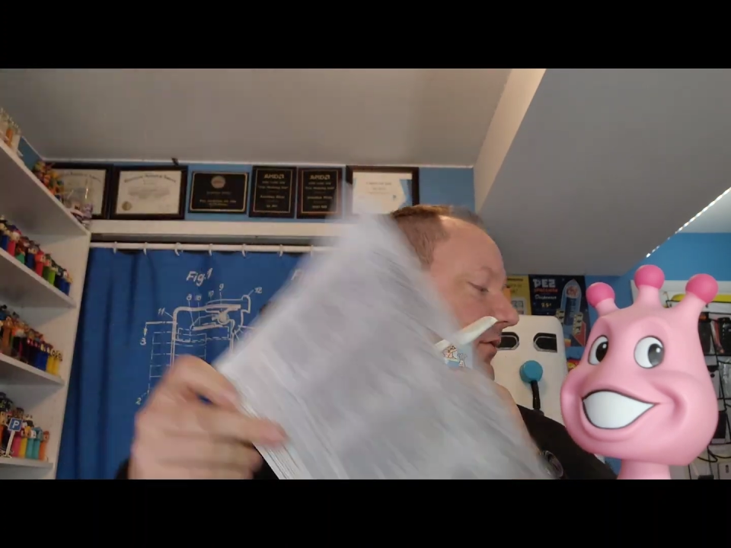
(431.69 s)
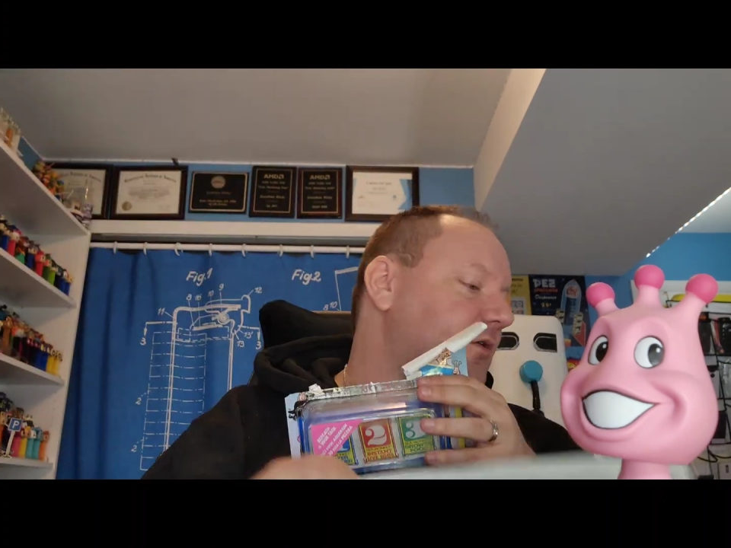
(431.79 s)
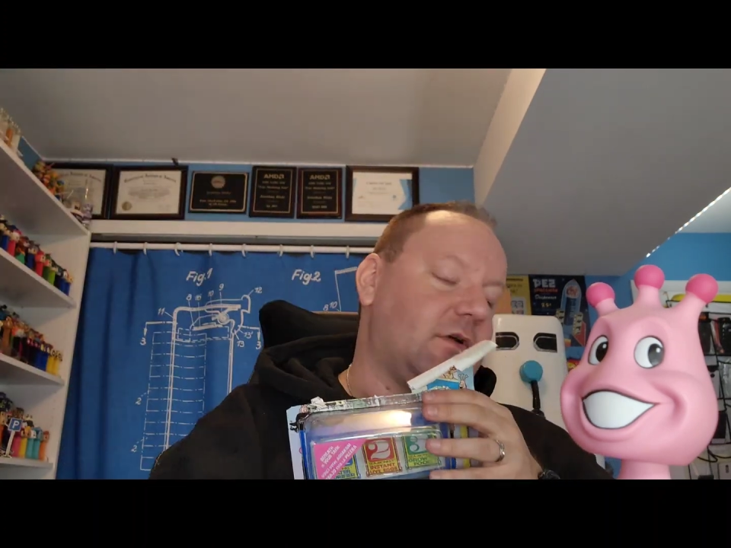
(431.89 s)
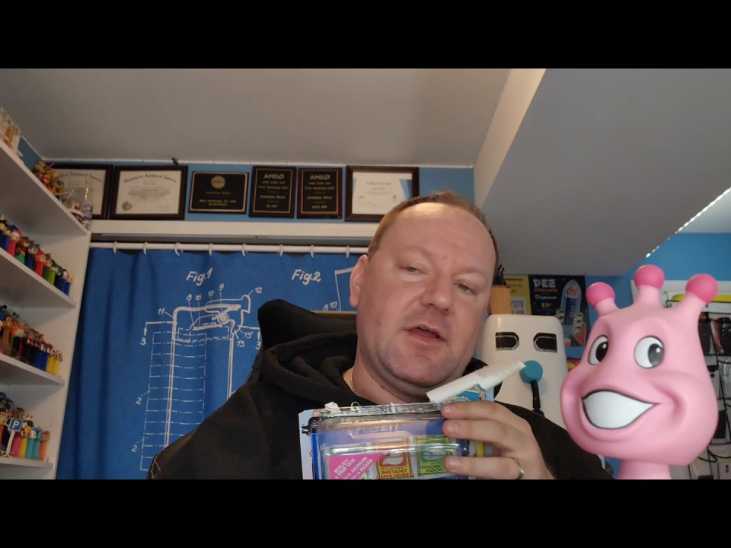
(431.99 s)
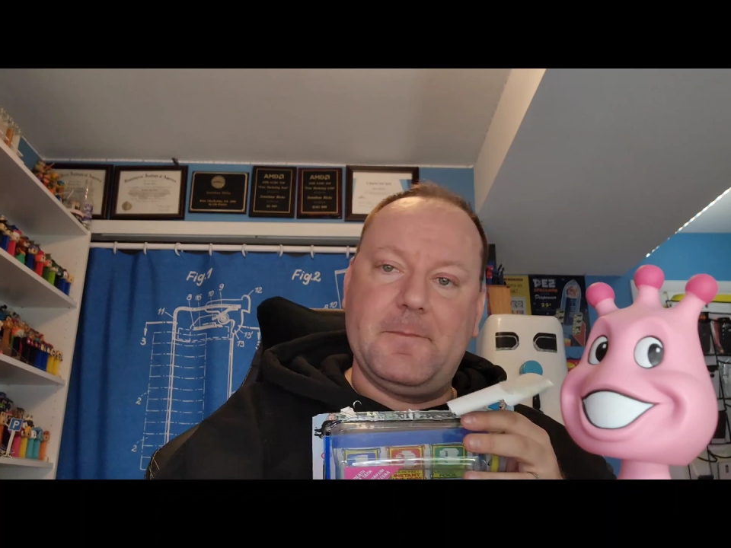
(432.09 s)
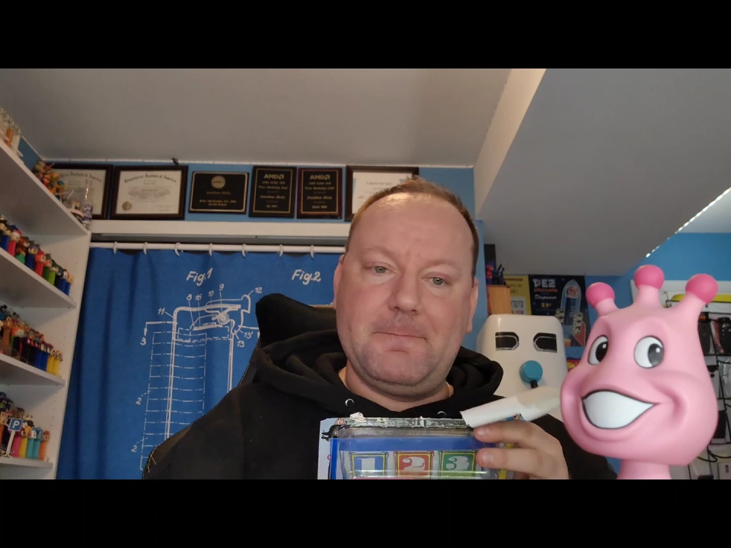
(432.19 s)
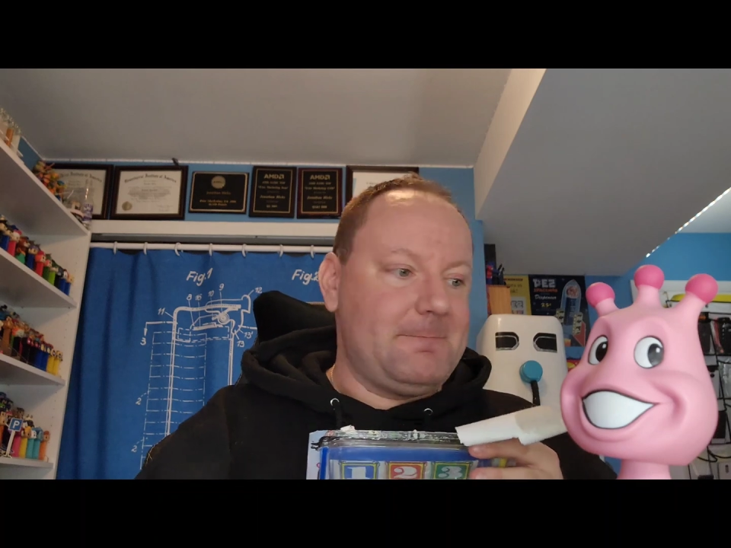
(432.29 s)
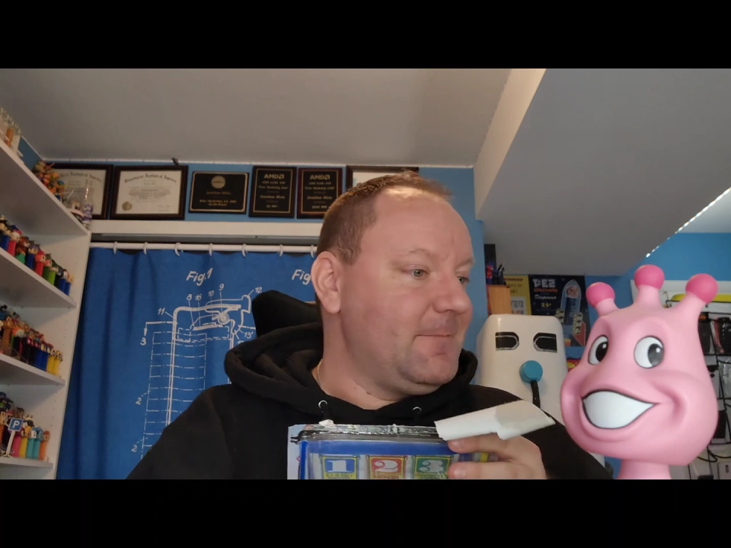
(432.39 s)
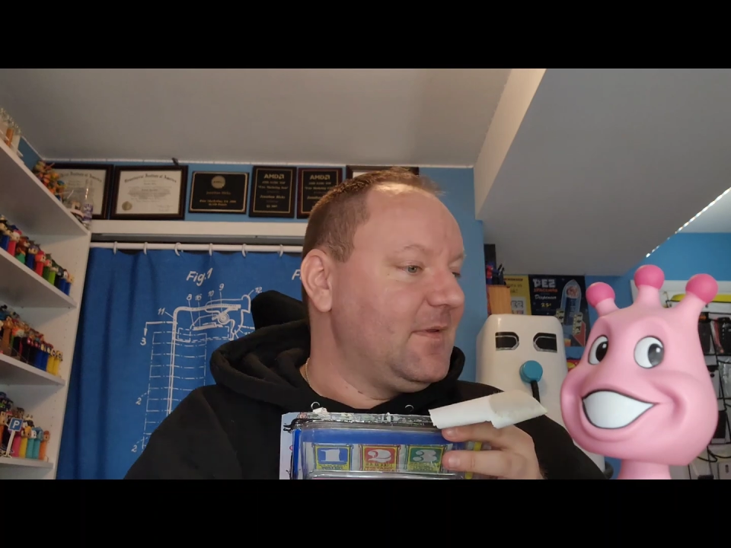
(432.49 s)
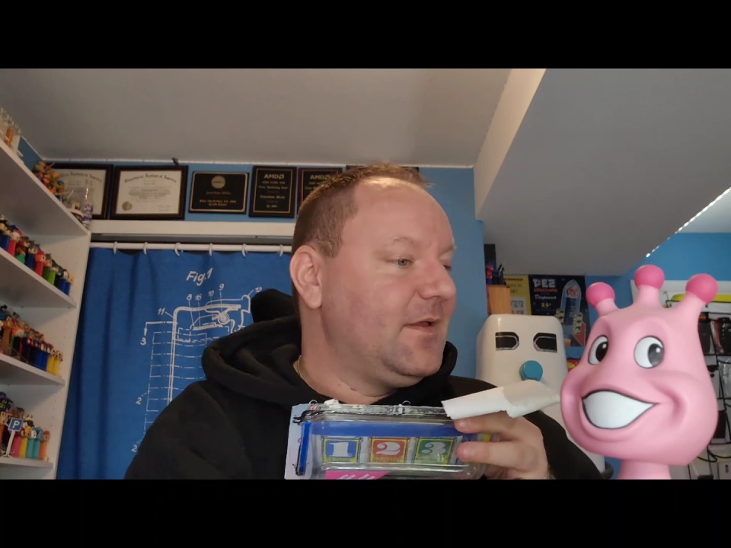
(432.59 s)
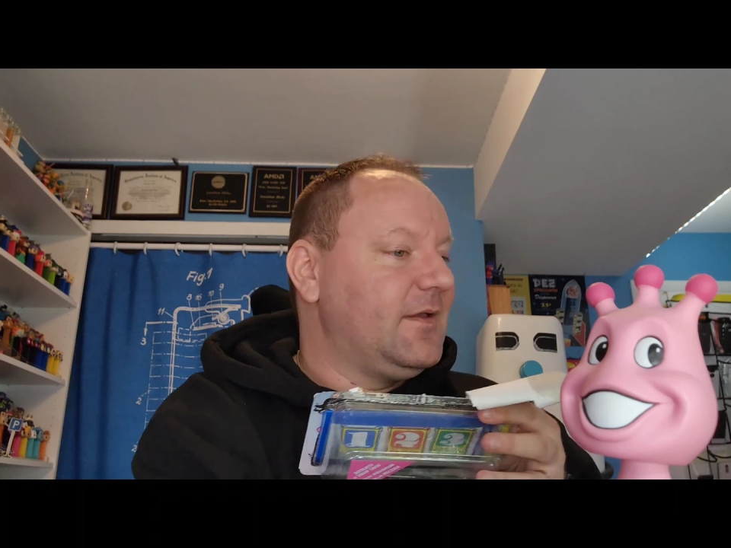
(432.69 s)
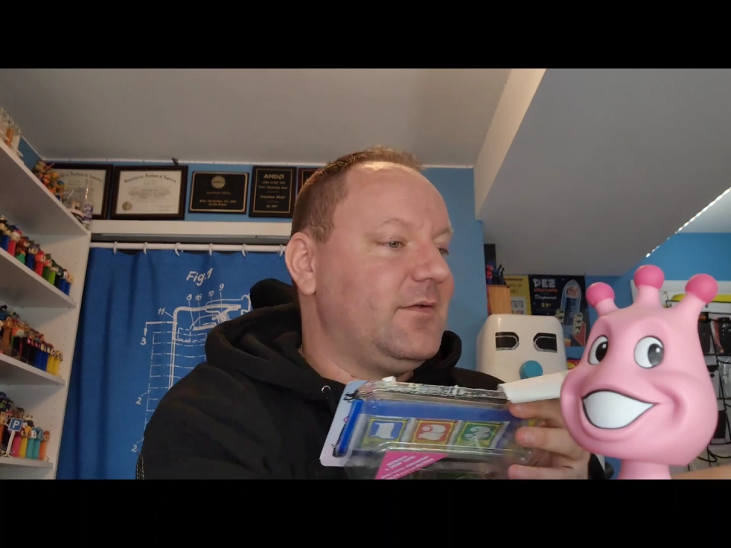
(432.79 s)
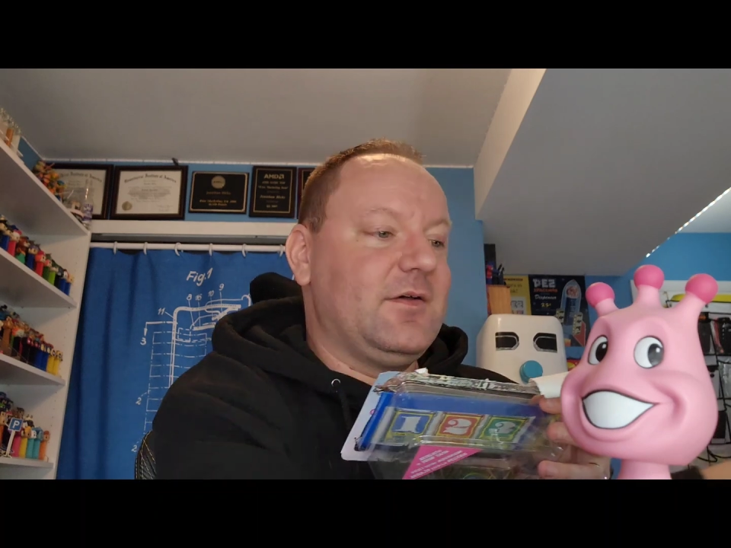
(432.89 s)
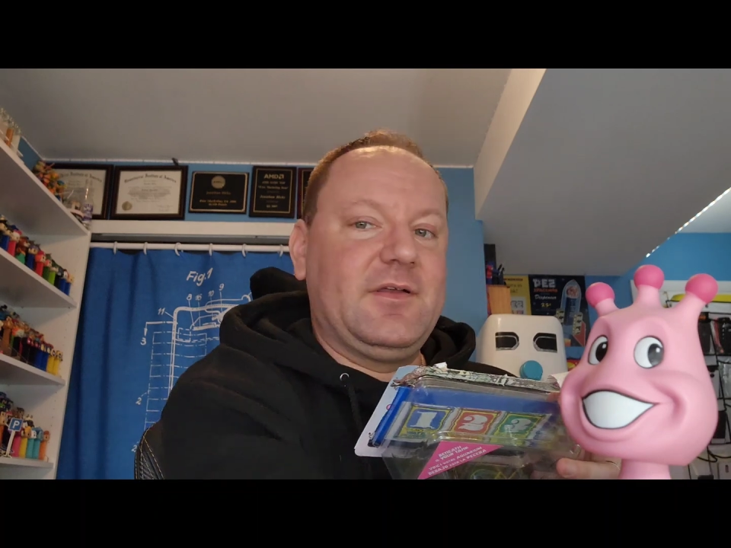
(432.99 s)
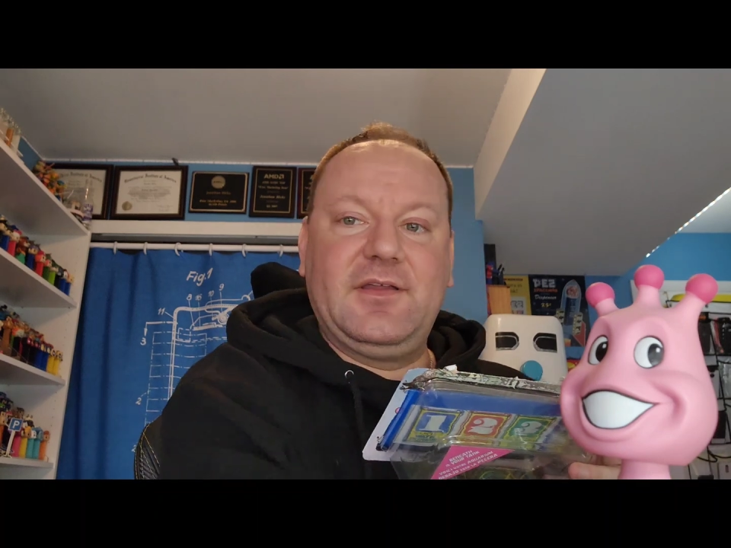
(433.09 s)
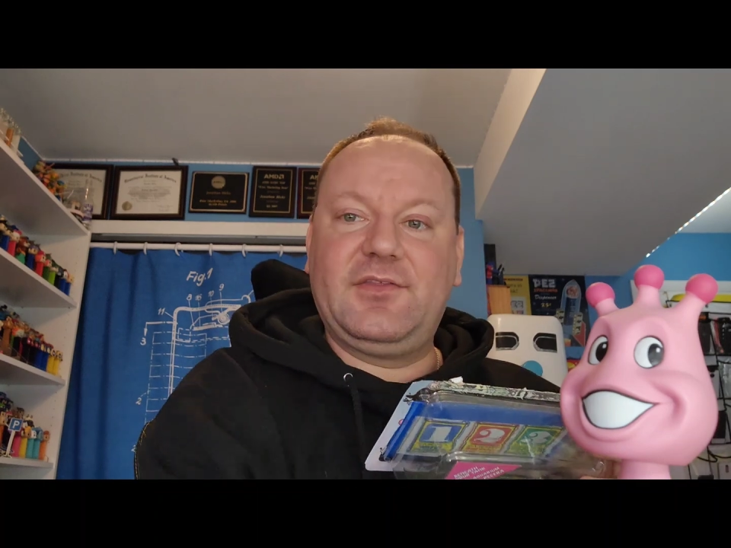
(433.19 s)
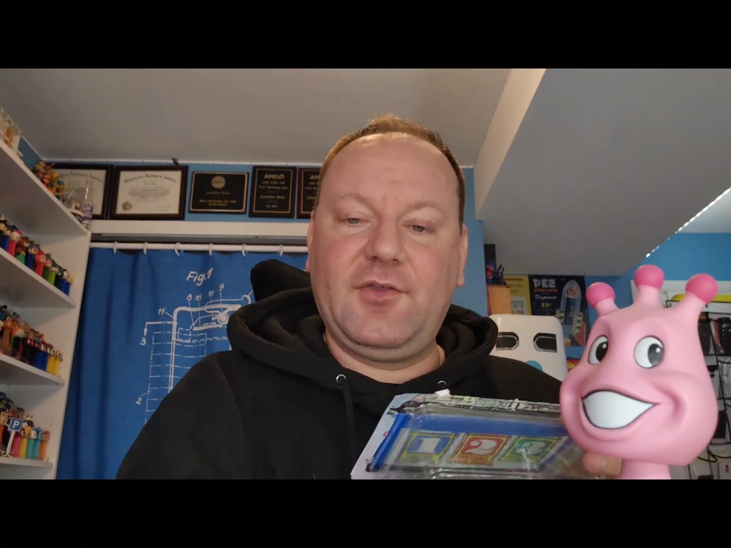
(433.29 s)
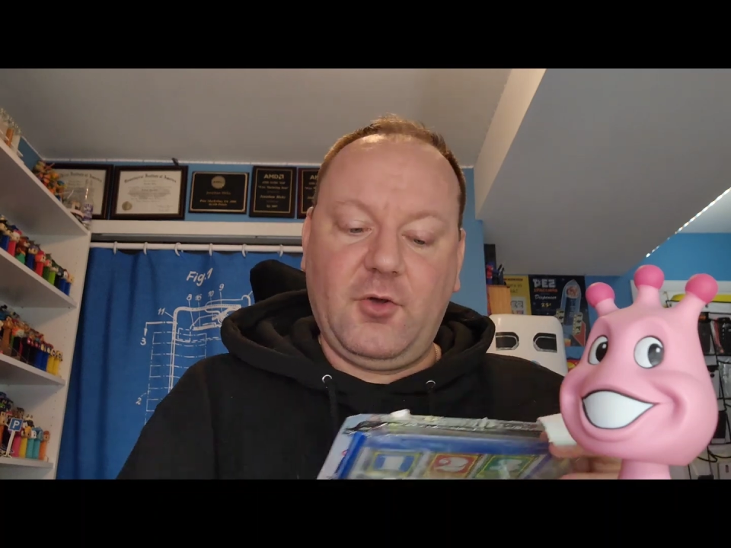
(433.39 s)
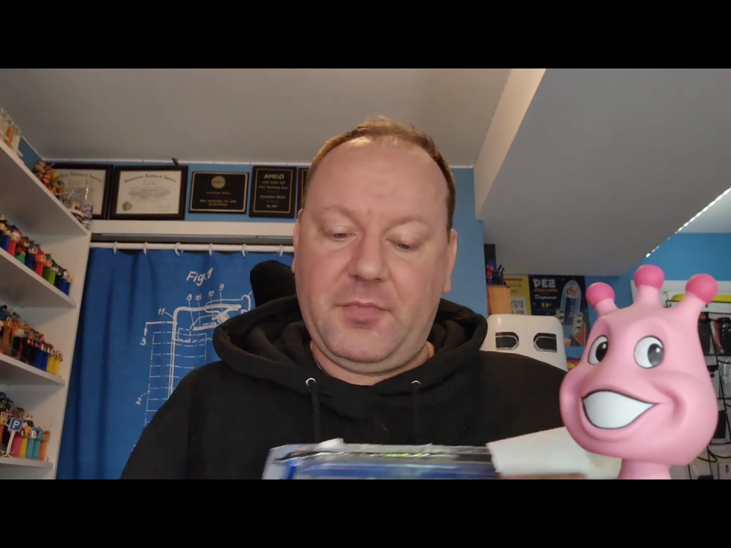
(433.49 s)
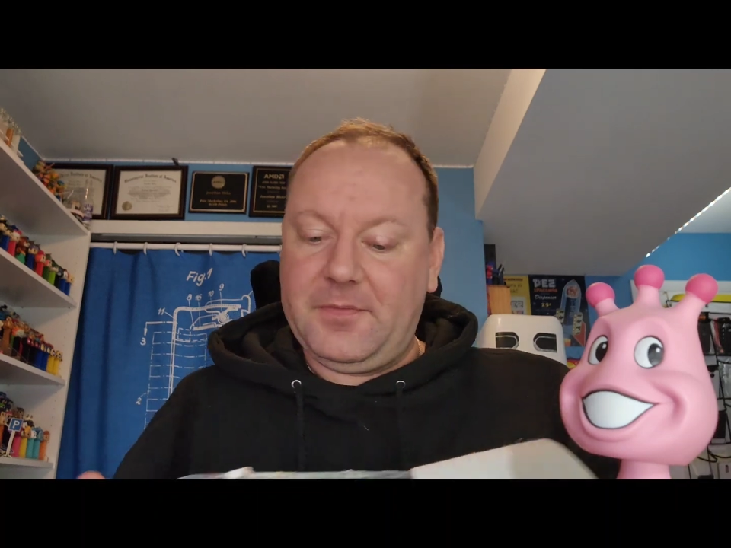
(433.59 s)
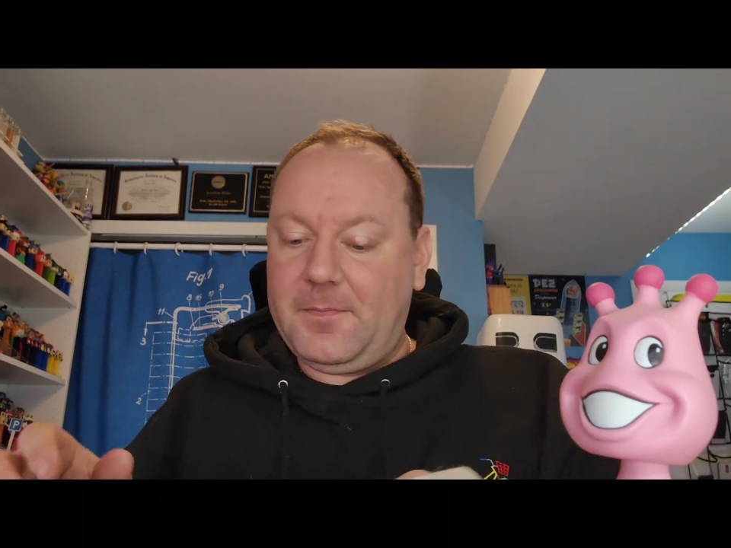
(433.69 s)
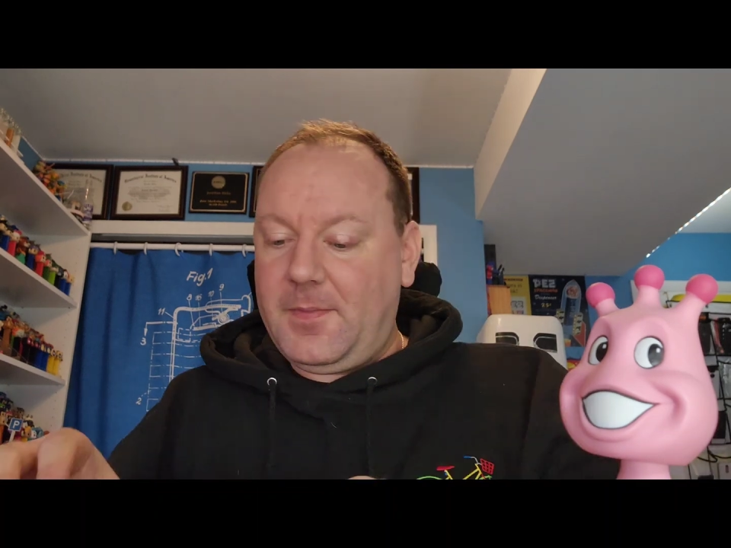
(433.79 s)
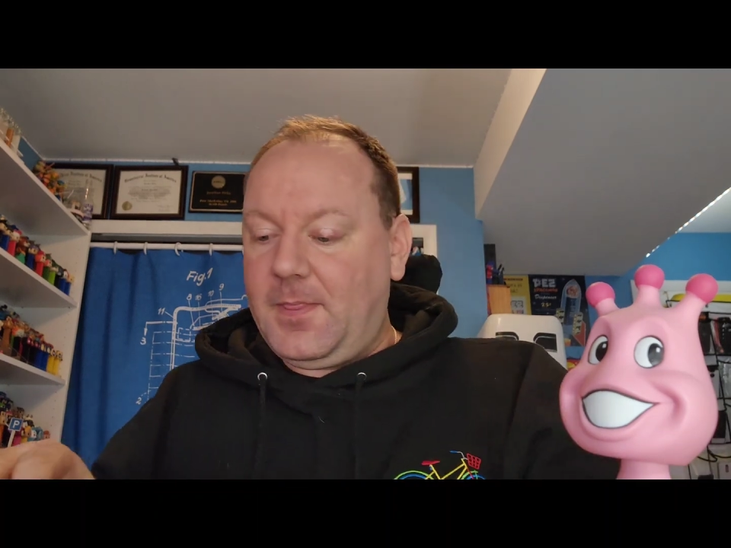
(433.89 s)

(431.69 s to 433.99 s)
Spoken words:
All right, well, it's open.